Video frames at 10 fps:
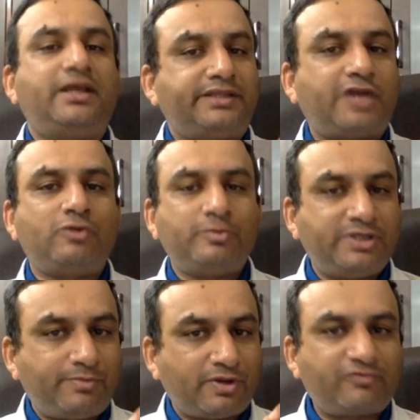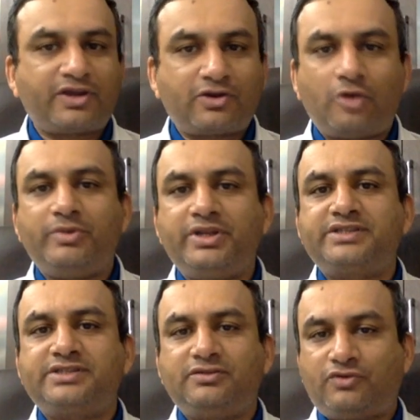that will be the perfect
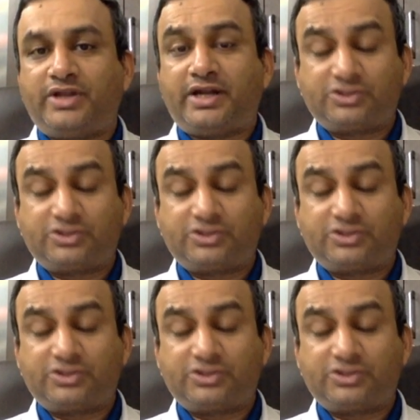combination for that.